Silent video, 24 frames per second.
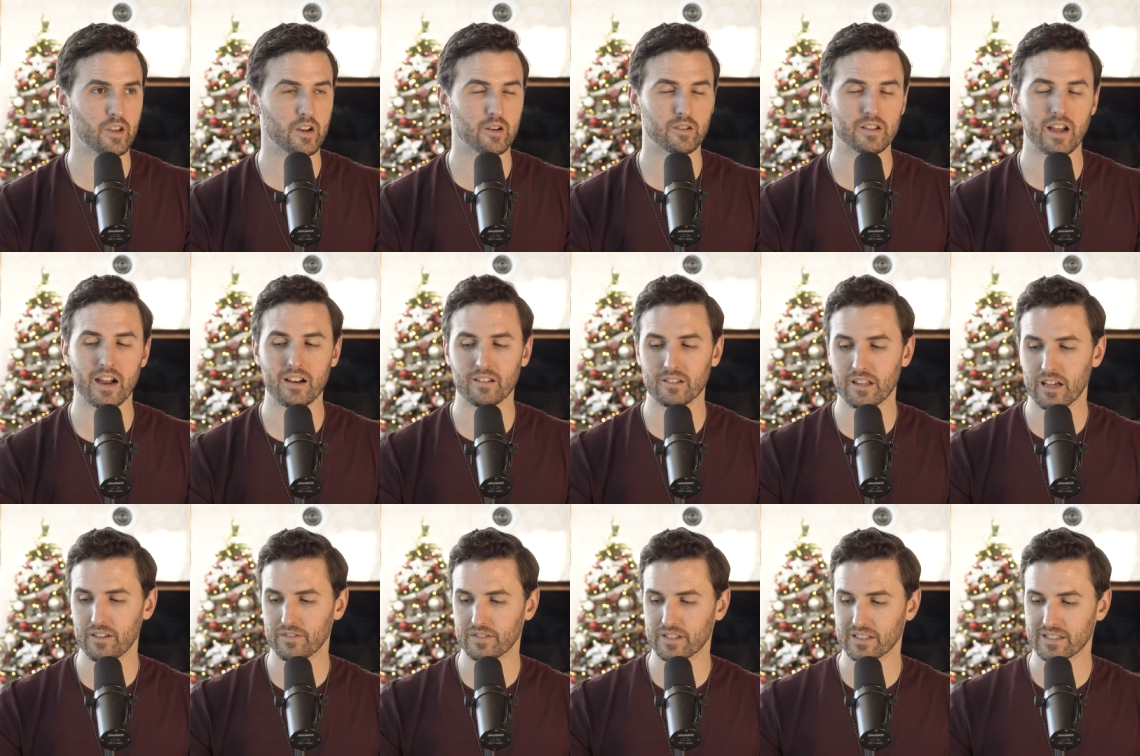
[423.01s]
Your entire
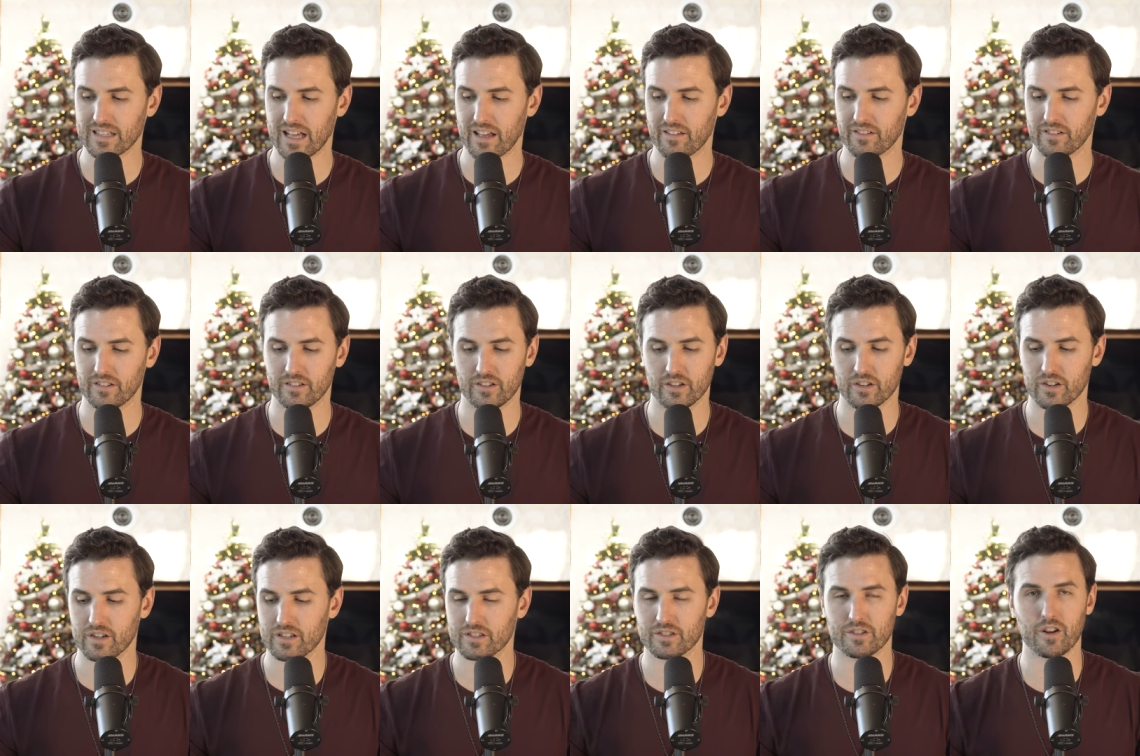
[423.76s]
life does that.
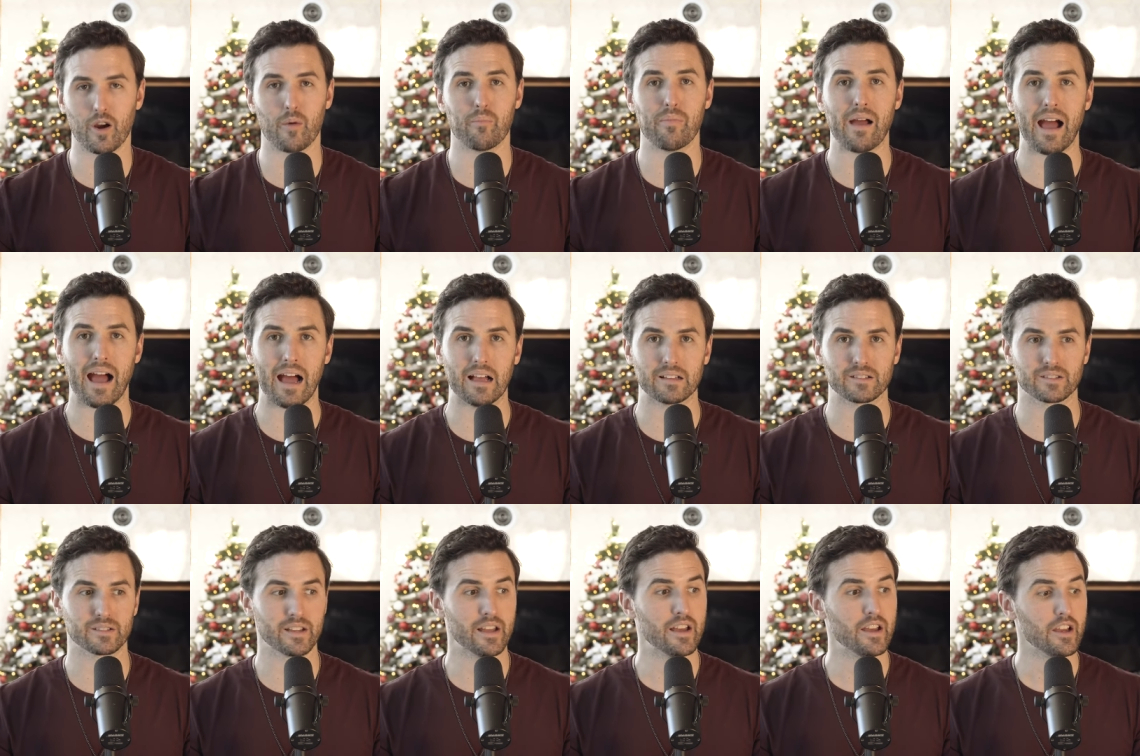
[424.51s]
There is no
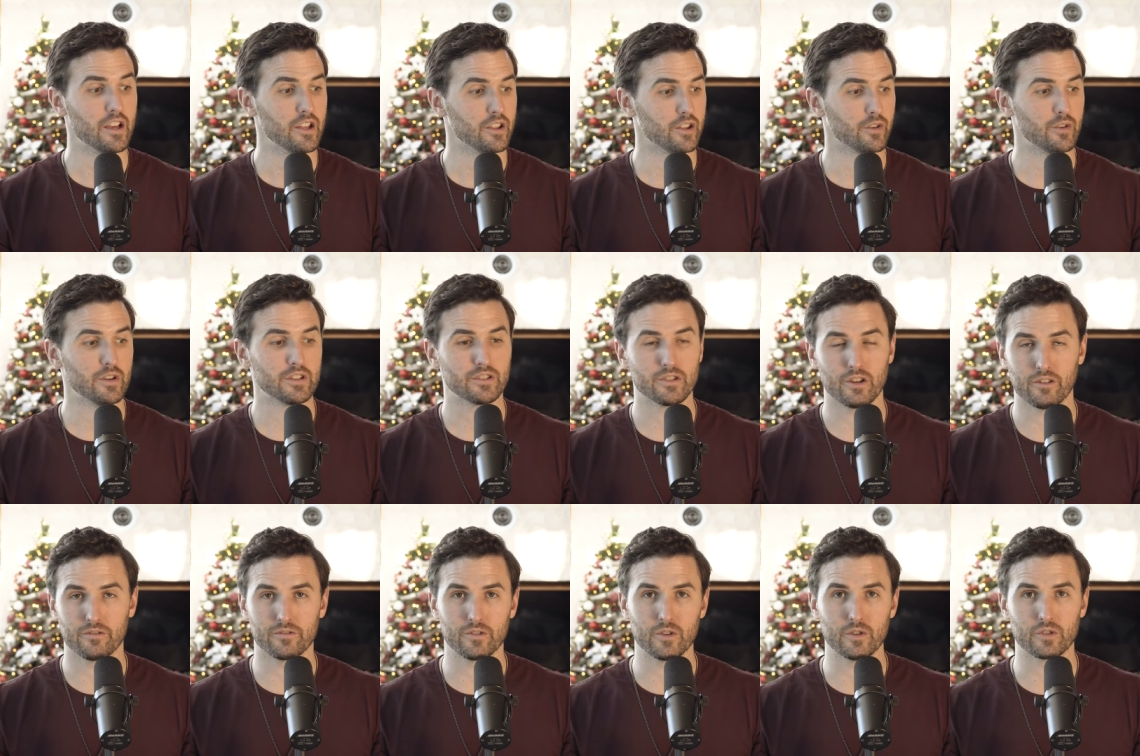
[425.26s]
past. There is
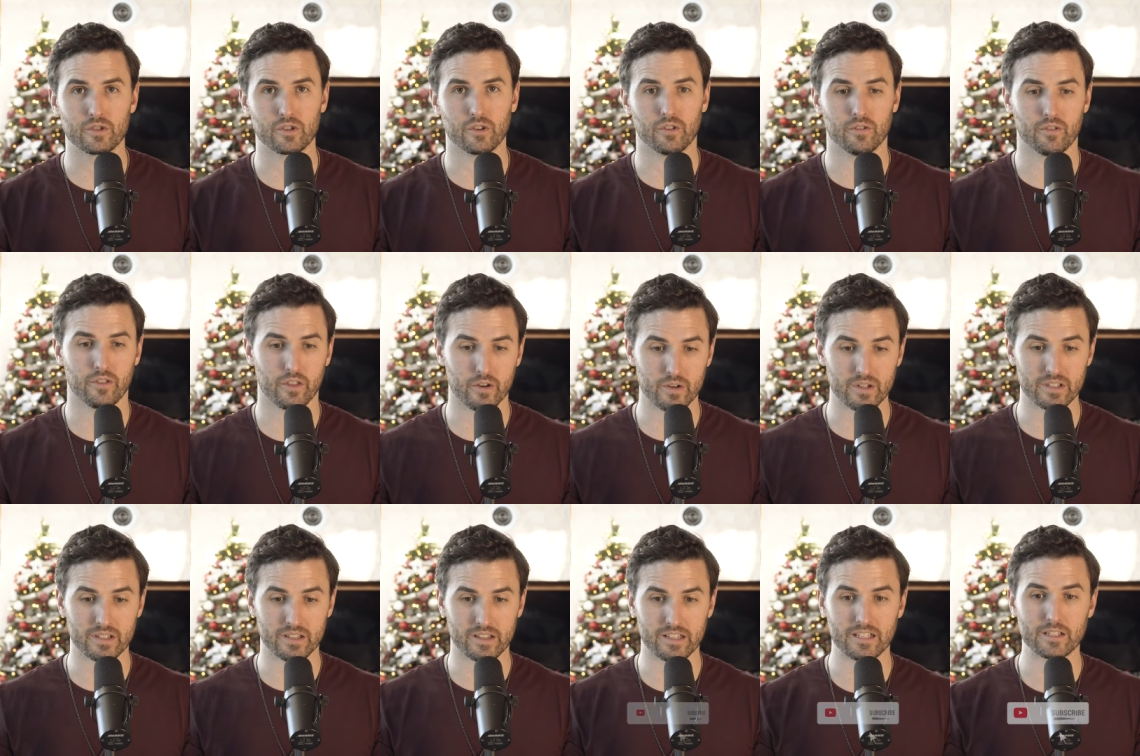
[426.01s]
no future.
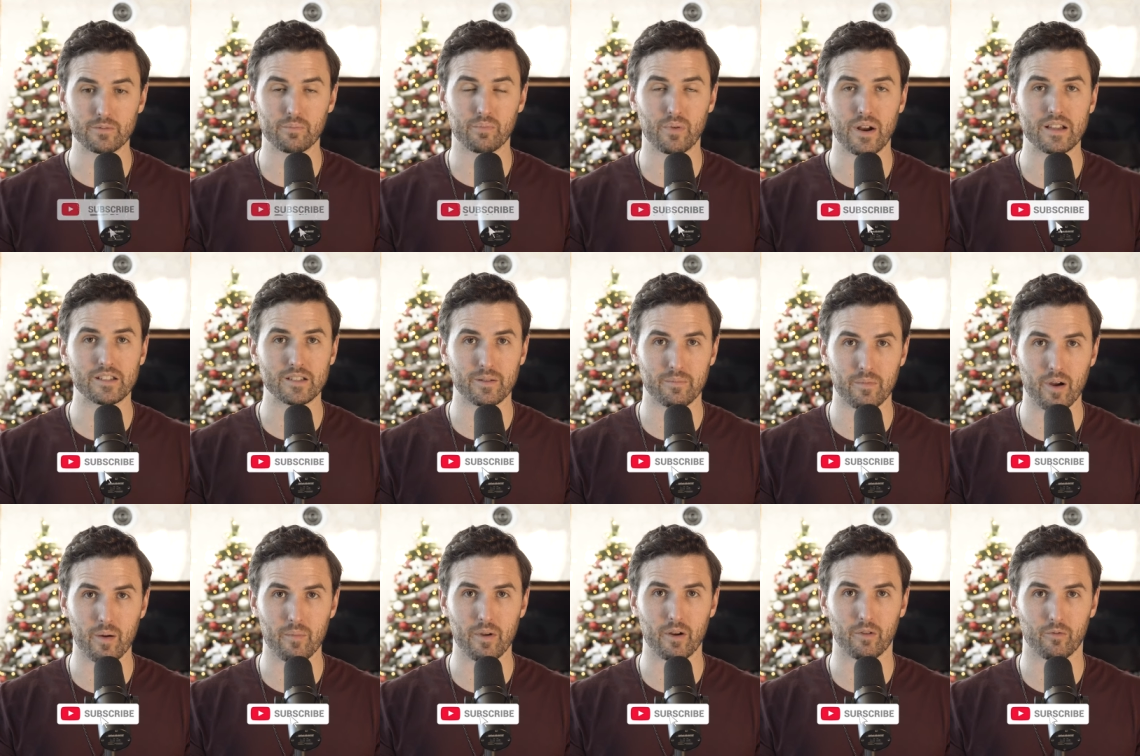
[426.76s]
There is this present
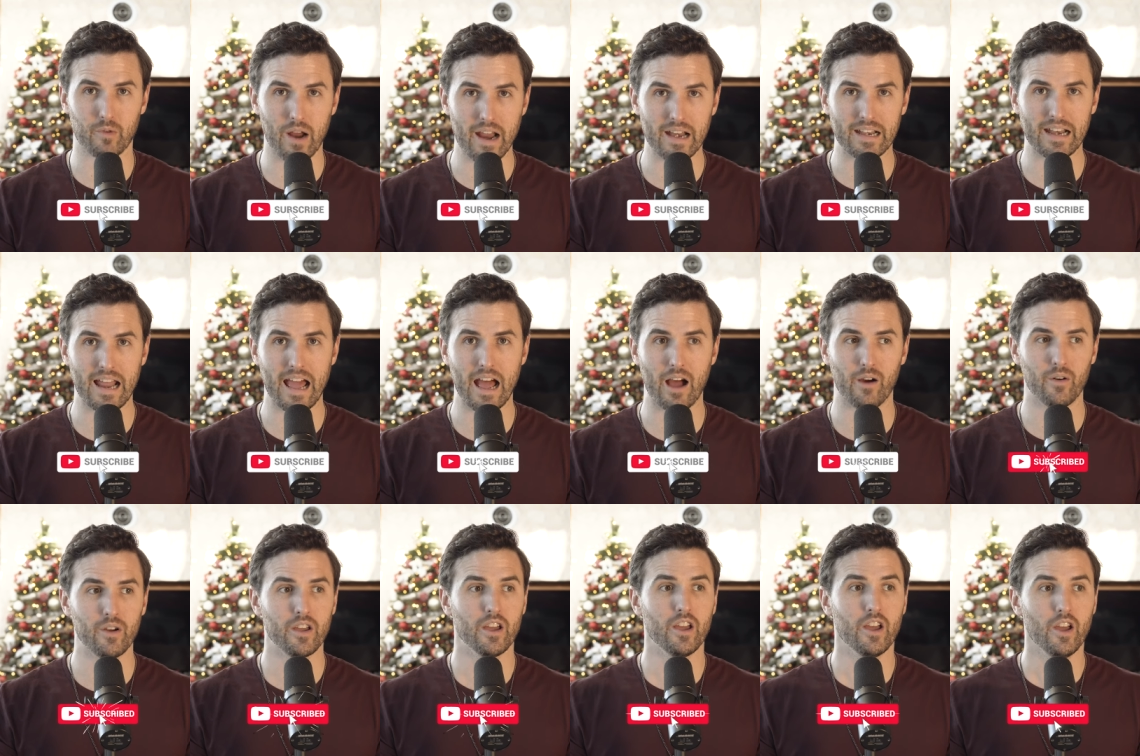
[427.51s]
moment right
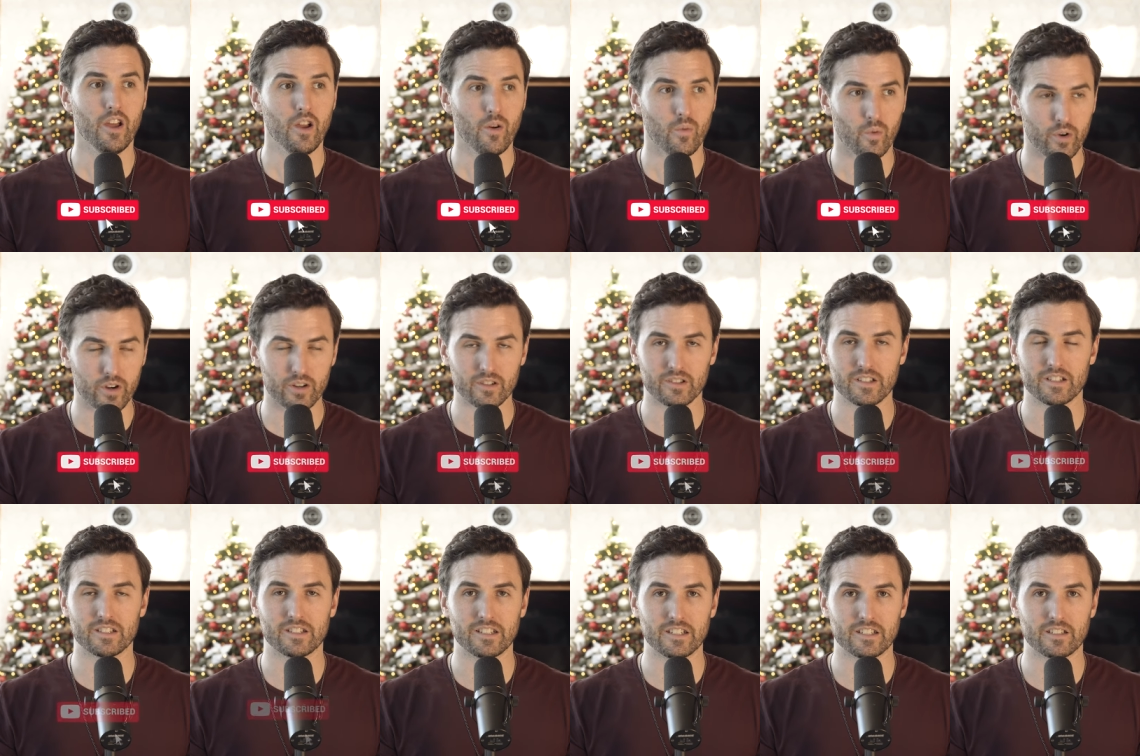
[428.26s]
now where you're
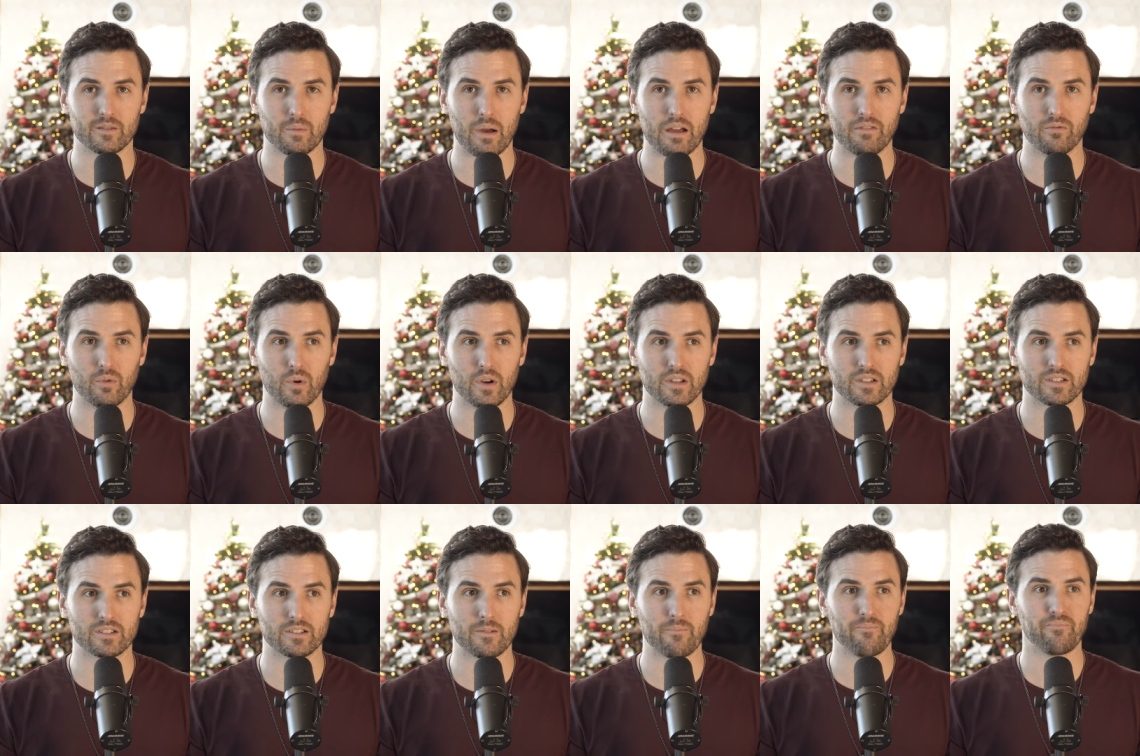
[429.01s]
listening to my
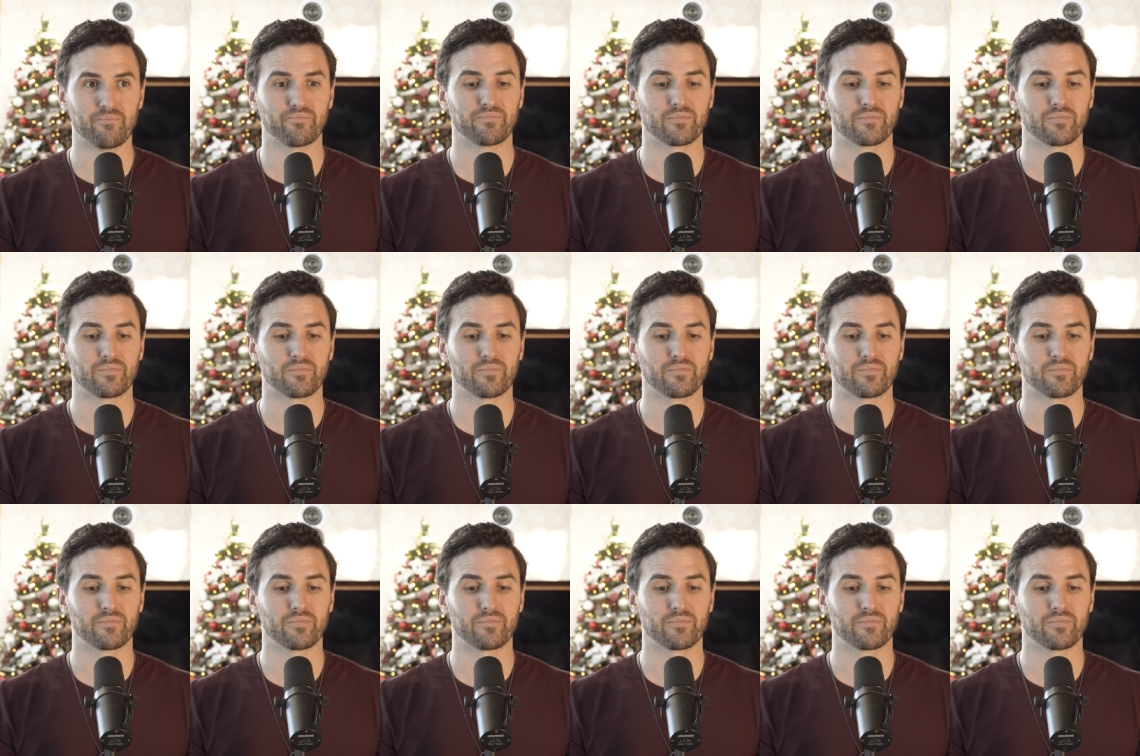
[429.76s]
voice.